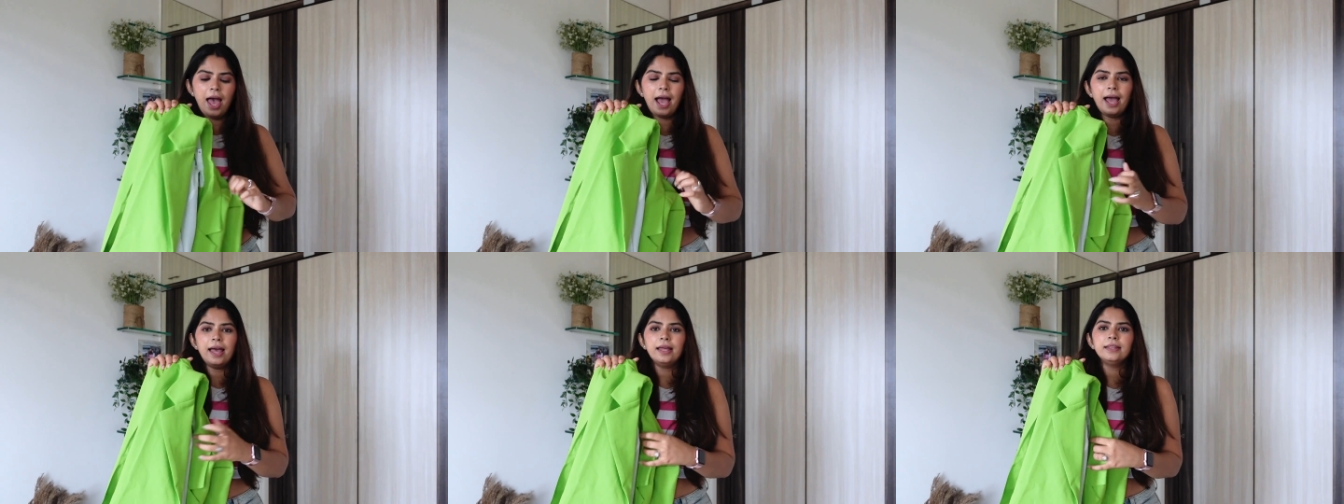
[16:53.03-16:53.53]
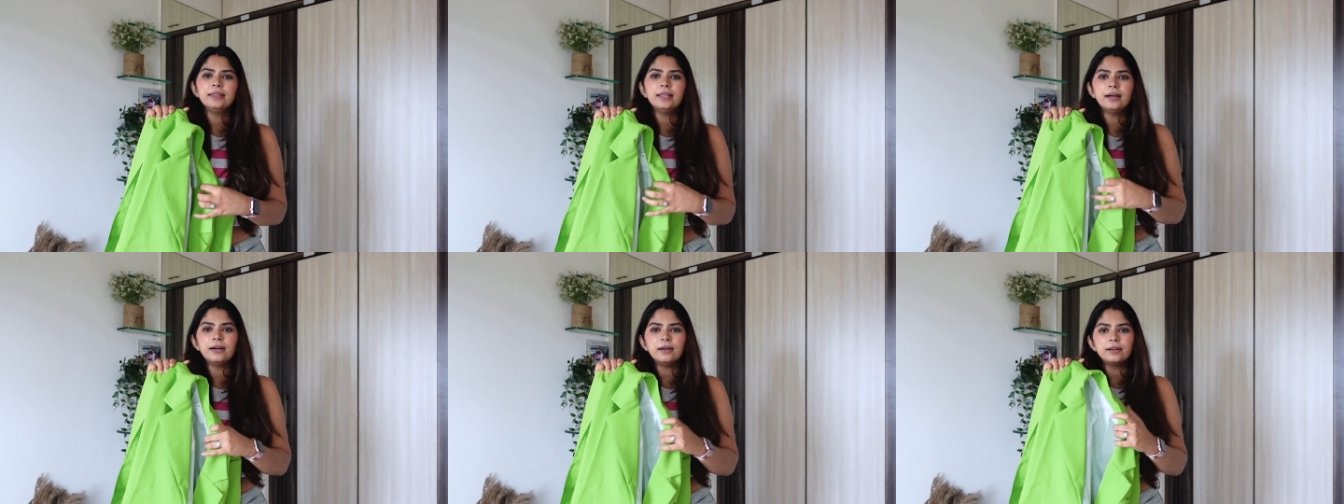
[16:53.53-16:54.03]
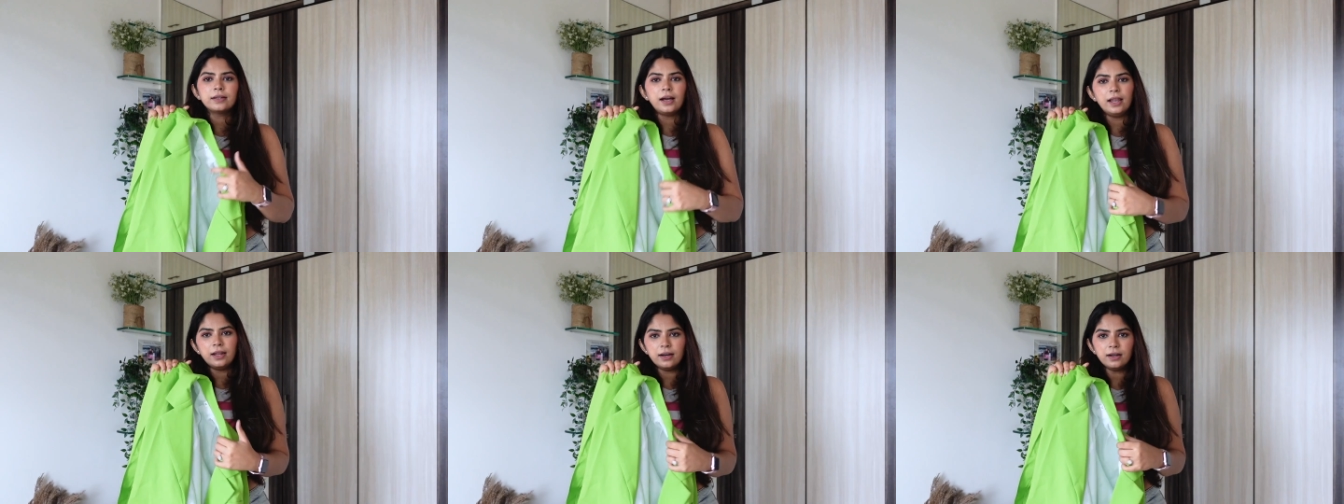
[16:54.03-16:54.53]
and the
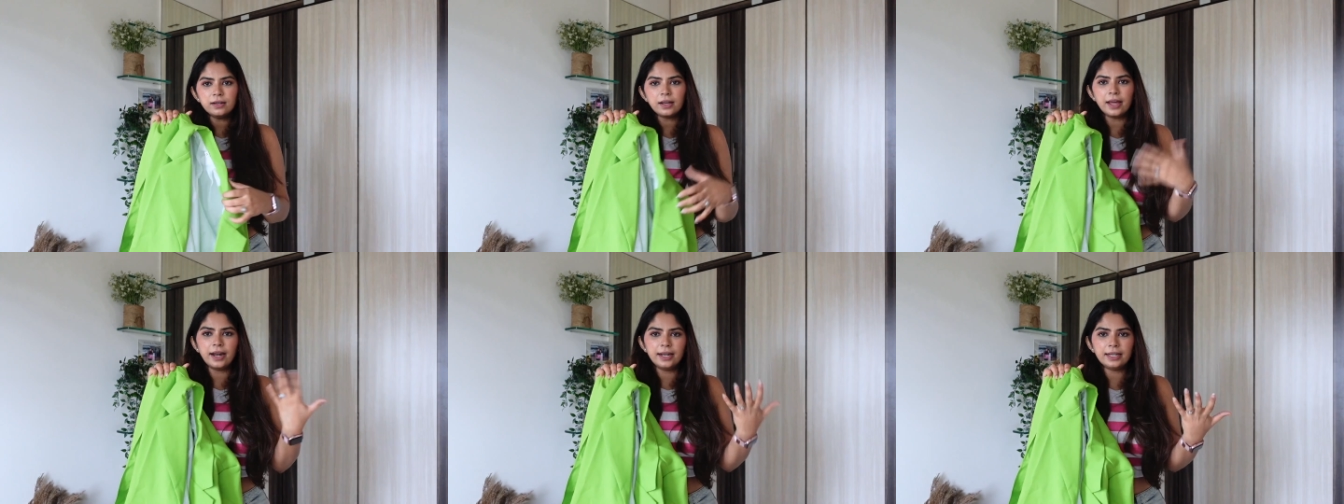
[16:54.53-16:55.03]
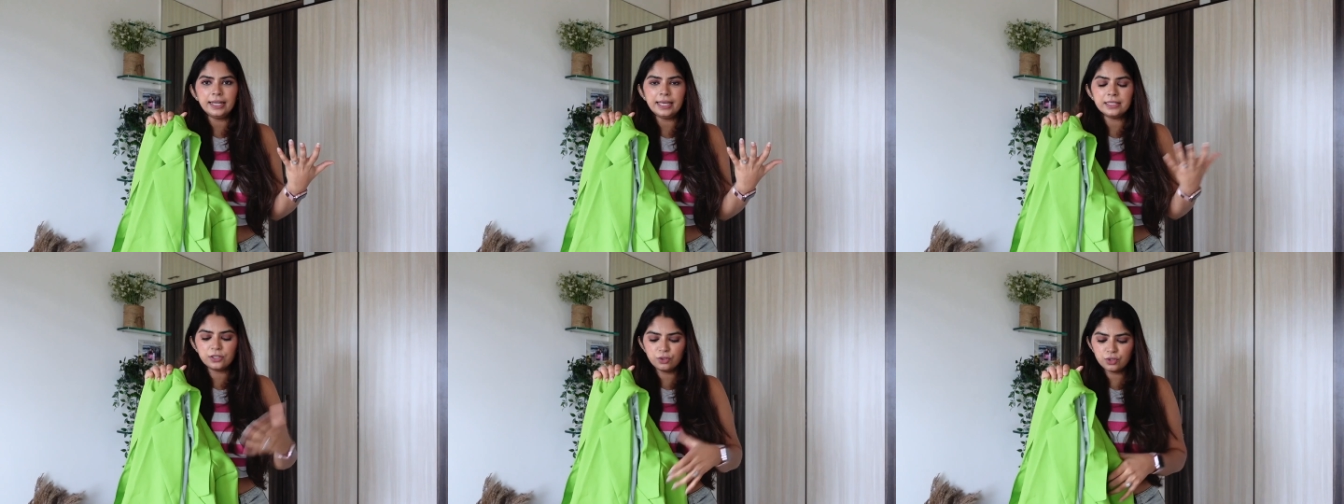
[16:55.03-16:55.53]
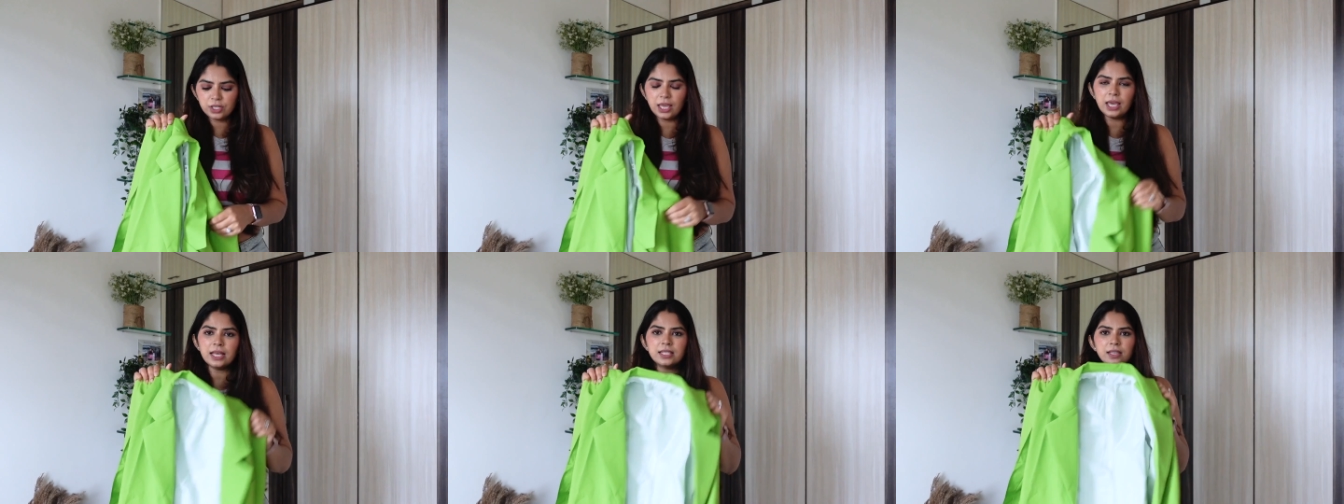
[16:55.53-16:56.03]
color currently is, you
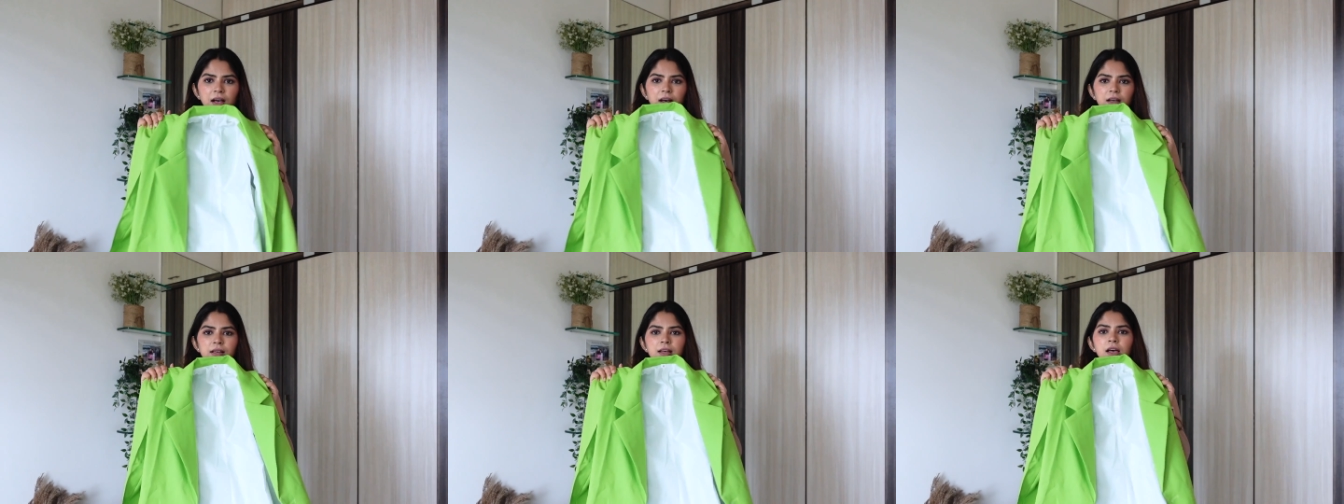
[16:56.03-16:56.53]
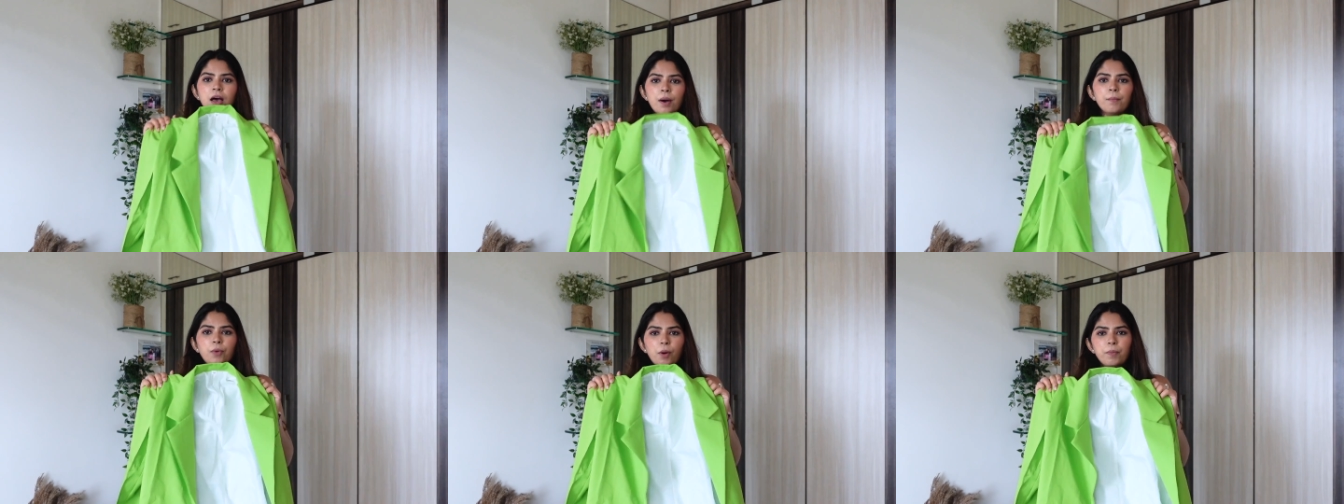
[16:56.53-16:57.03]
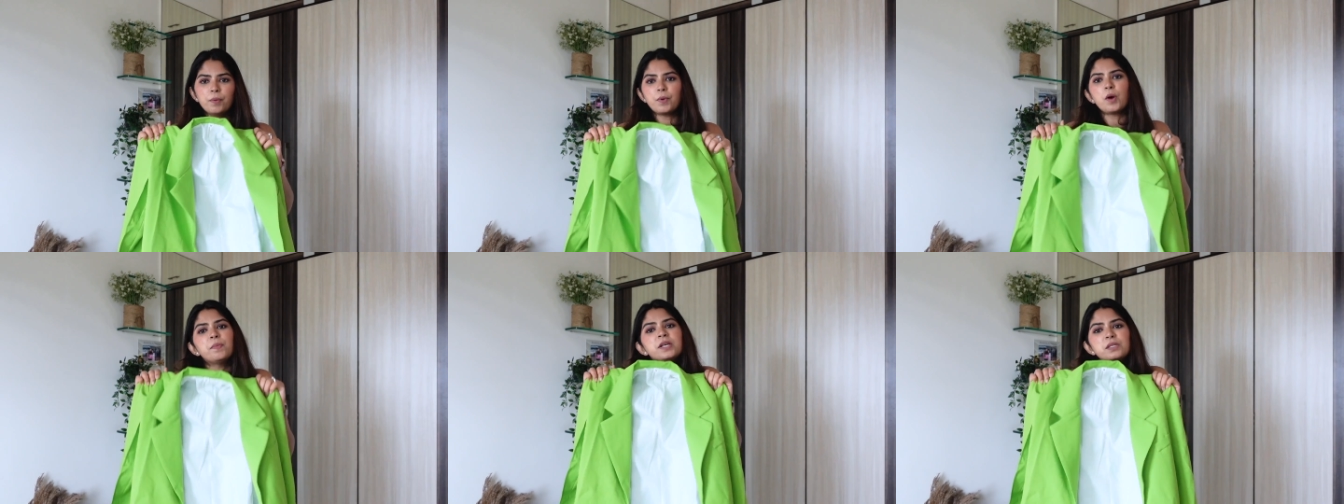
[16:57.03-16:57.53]
see, it's a
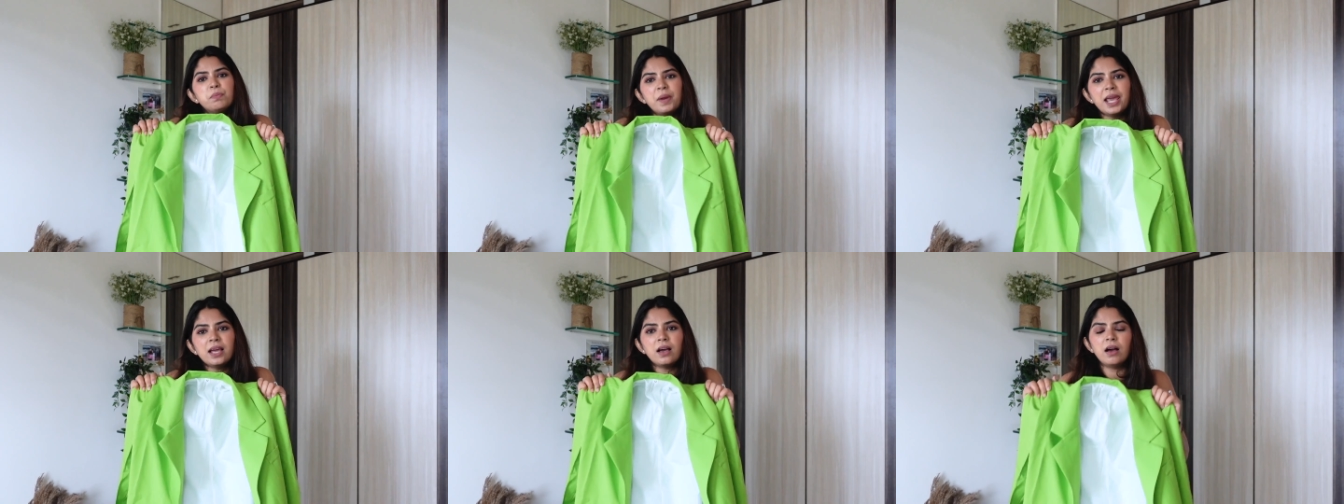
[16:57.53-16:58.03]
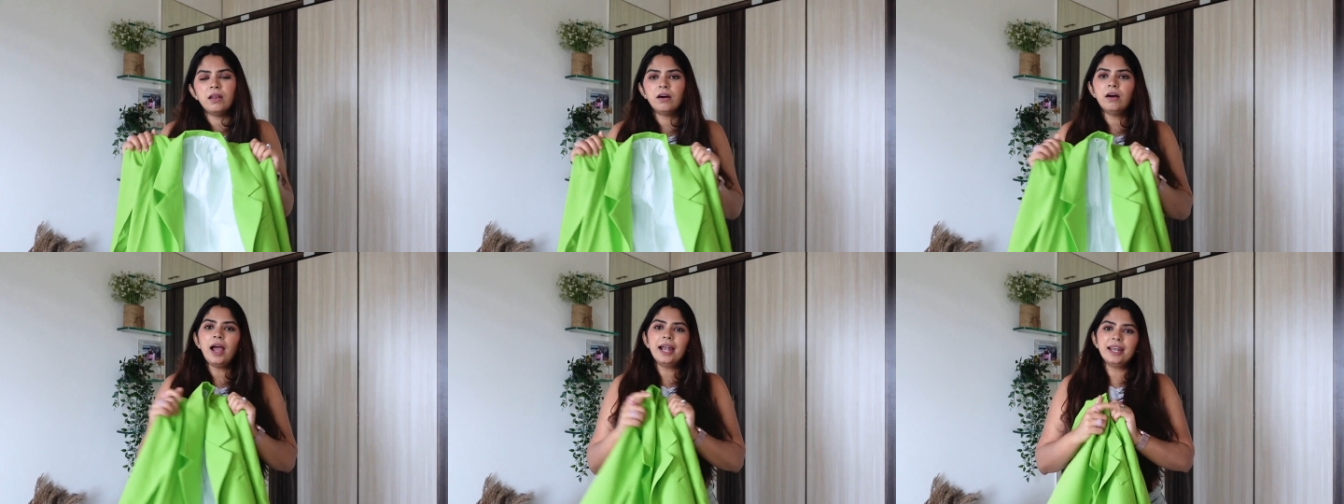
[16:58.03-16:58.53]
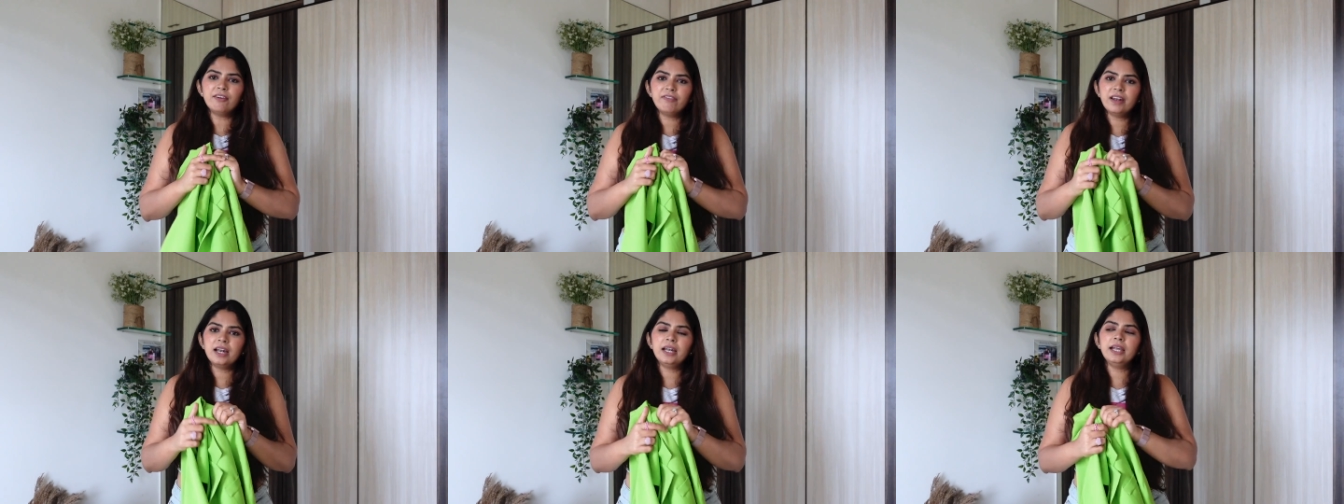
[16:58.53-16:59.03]
proper spring color, and
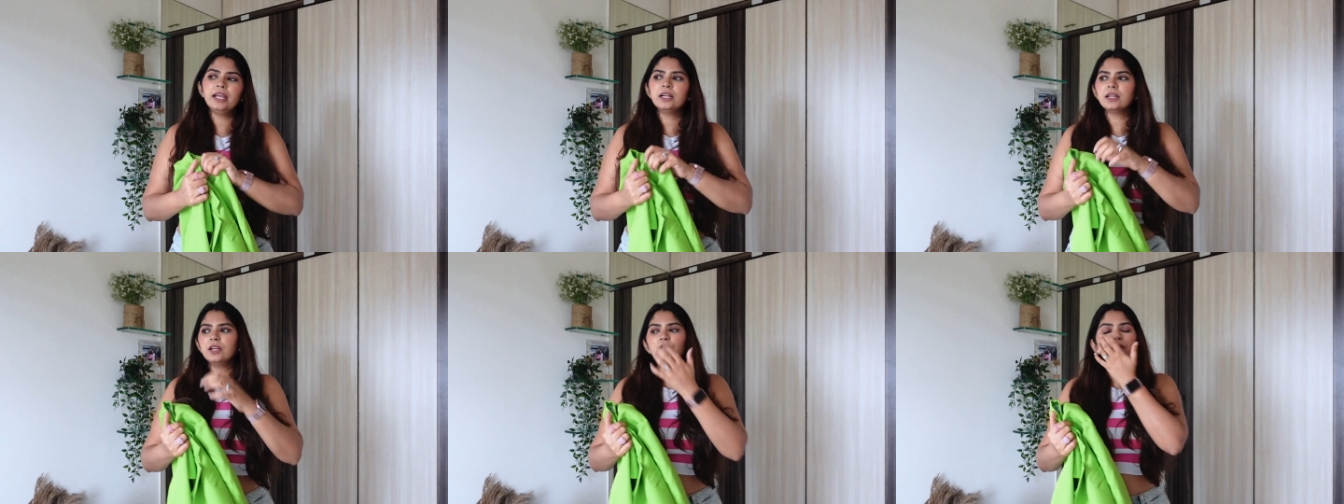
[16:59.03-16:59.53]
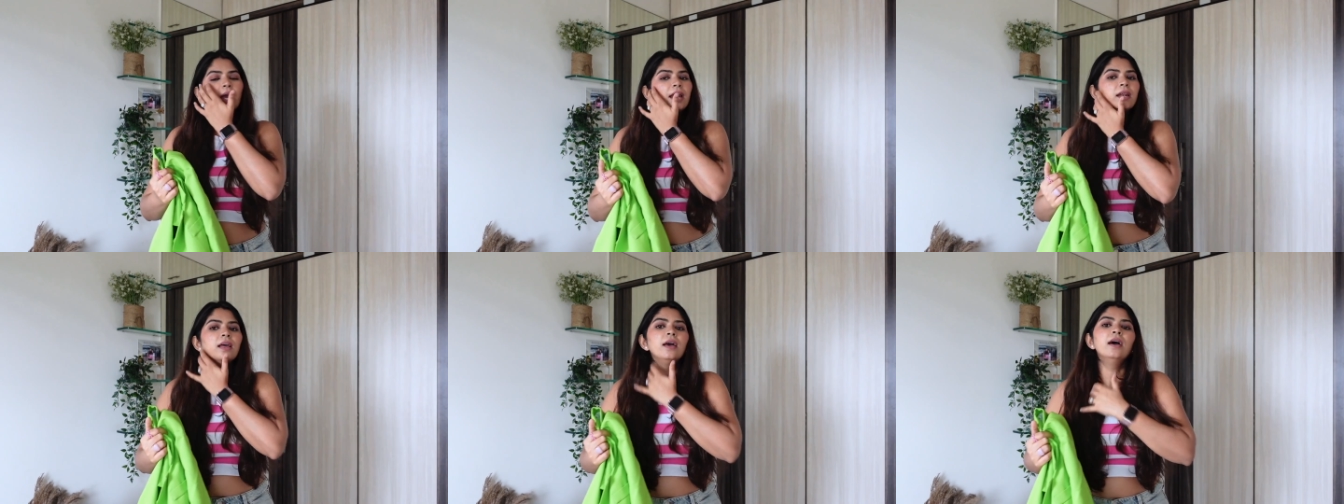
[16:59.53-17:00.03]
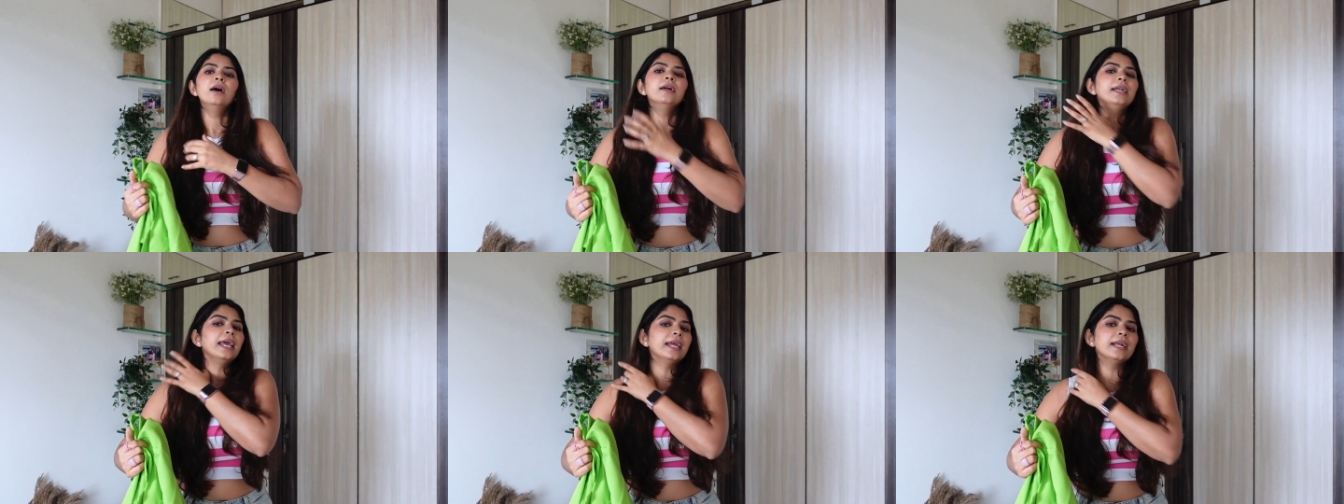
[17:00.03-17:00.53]
definitely you can
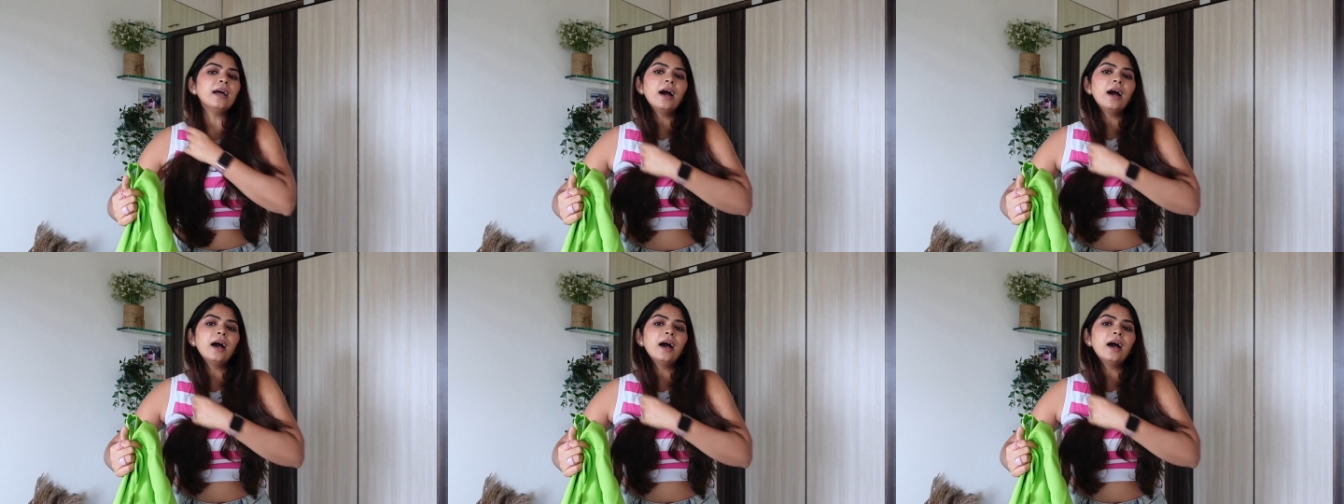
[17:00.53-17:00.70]
take it